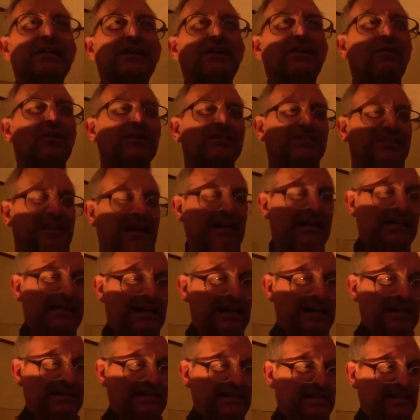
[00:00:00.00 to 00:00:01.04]
what's that
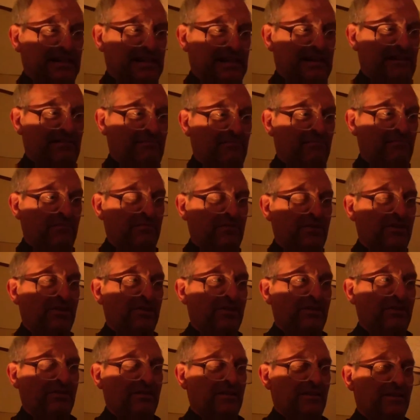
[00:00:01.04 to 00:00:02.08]
guy's name?
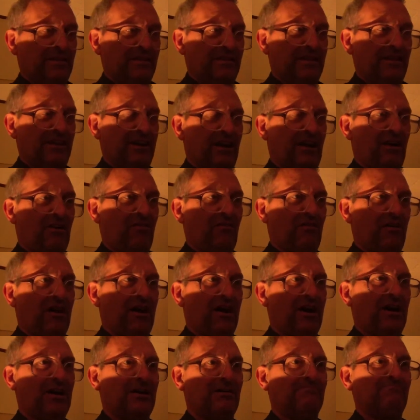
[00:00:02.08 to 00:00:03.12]
You know,
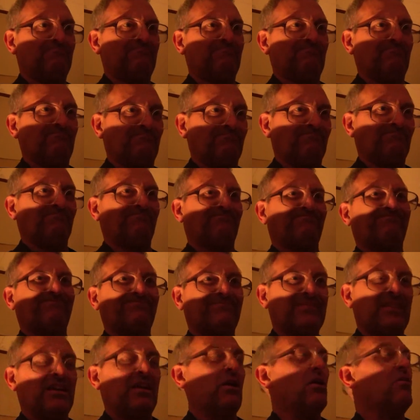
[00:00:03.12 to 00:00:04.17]
um,
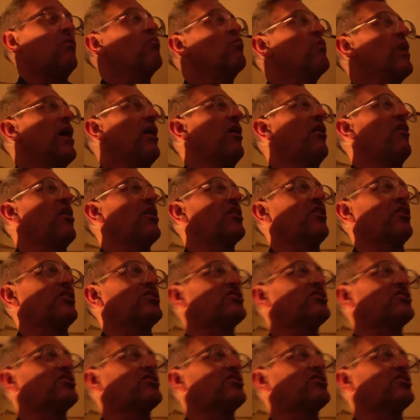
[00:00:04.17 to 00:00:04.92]
well, okay,